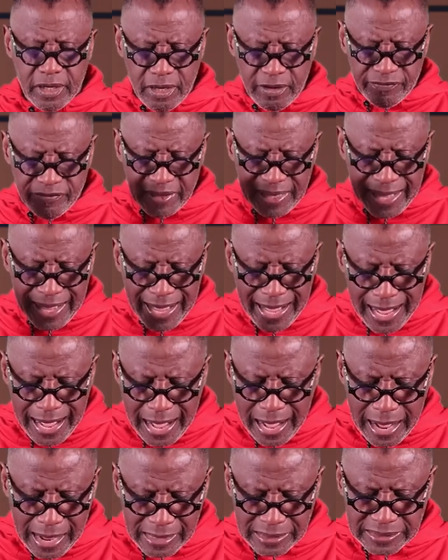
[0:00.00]
of the
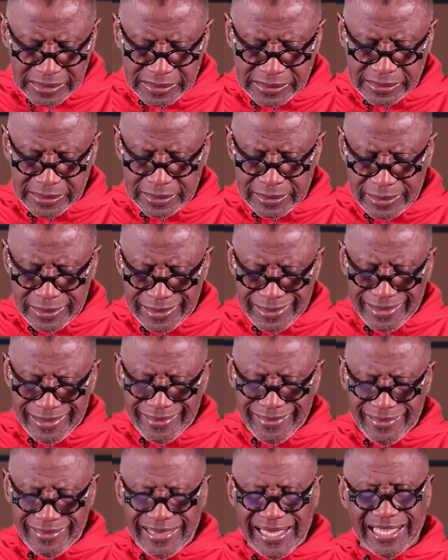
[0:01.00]
ox
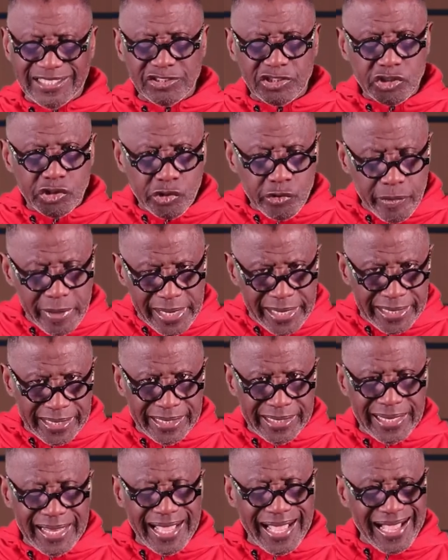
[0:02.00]
that
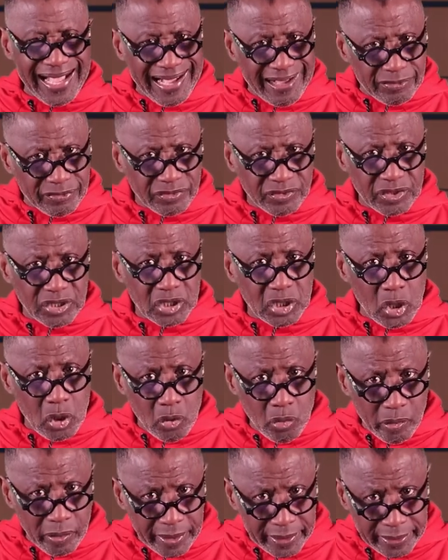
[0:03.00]
treaded out the
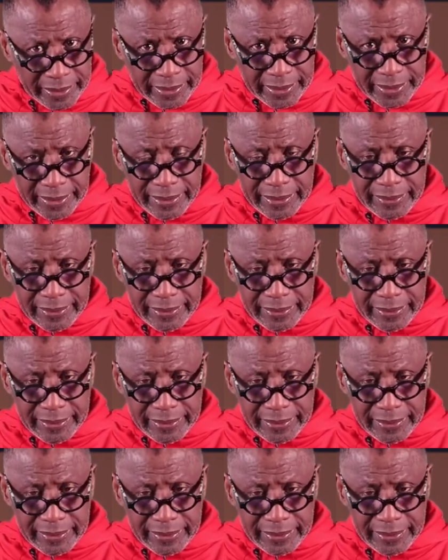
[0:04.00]
corn.